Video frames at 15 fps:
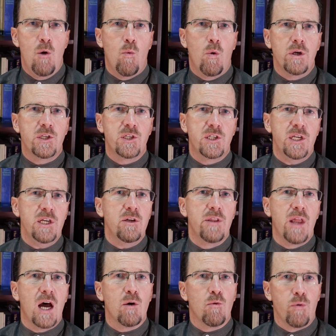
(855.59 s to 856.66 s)
was still
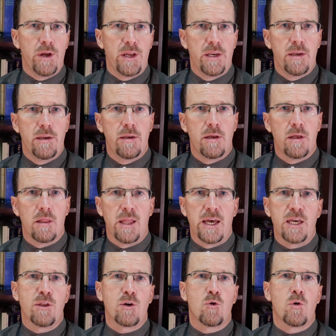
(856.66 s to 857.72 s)
not written
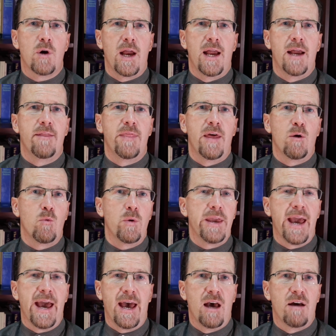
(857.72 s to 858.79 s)
like the Quran that we
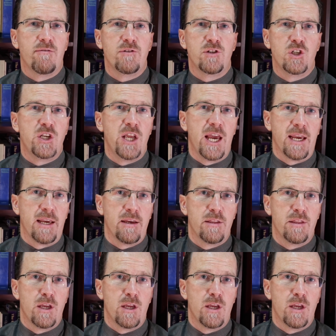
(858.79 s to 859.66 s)
have today.